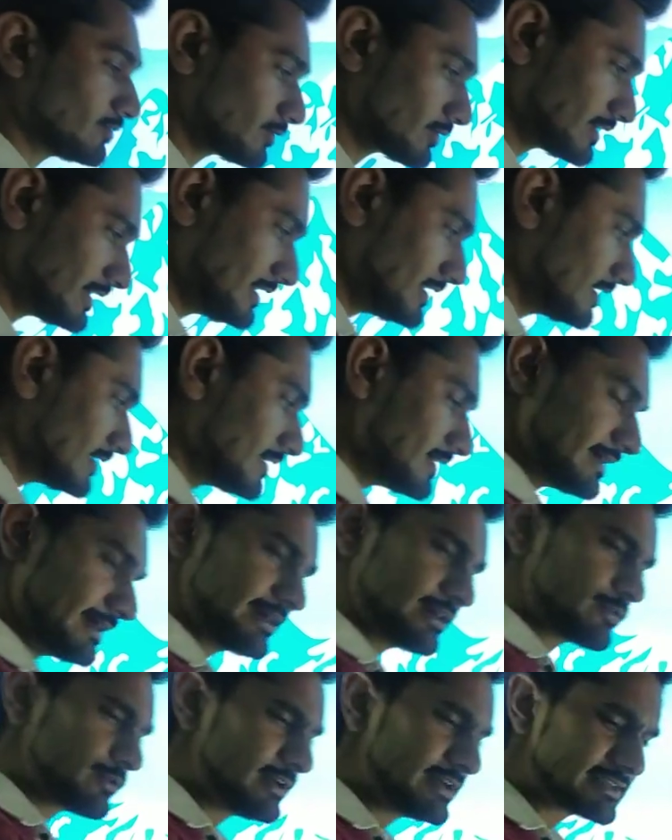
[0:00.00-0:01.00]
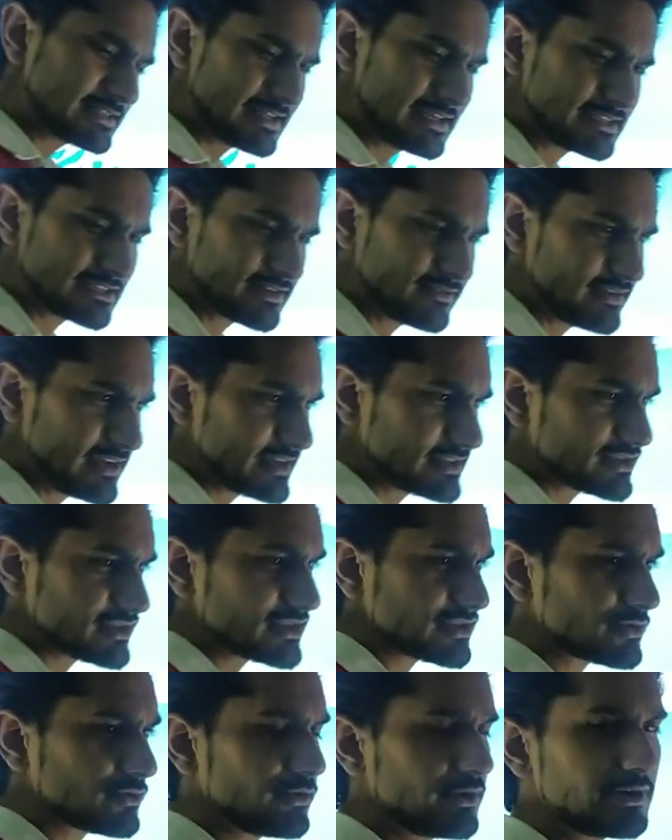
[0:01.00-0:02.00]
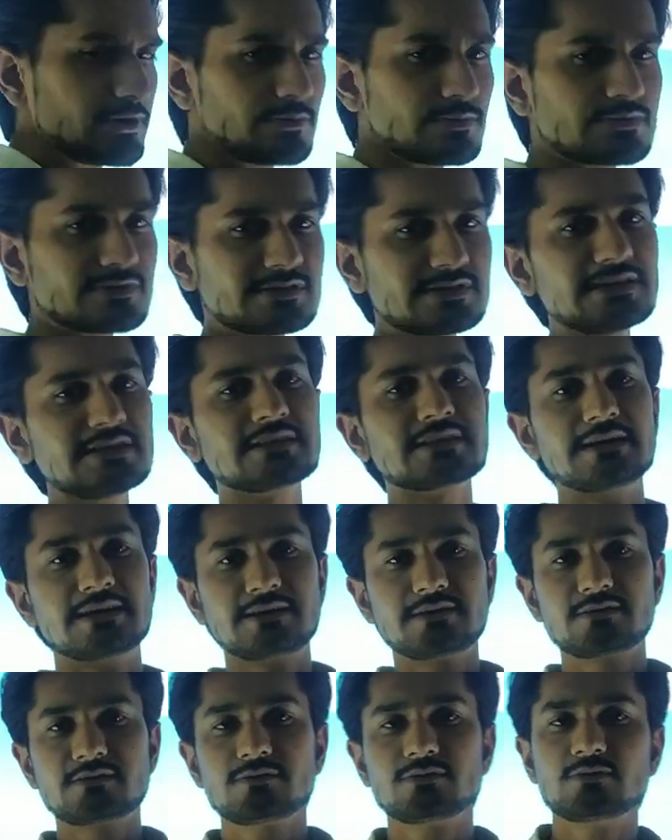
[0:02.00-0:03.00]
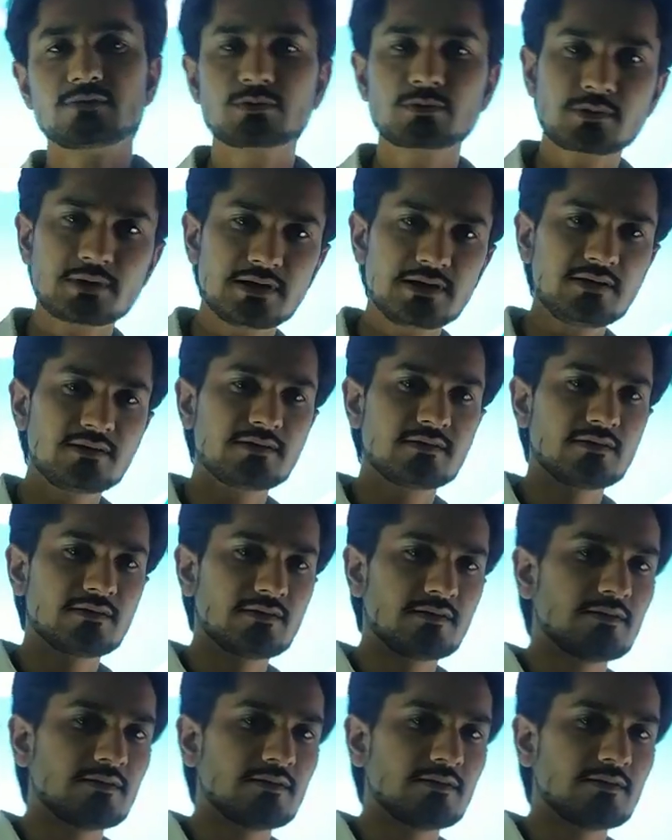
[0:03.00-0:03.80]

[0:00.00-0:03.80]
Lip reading: Okay. In today's lecture, we are just going to see that. Okay.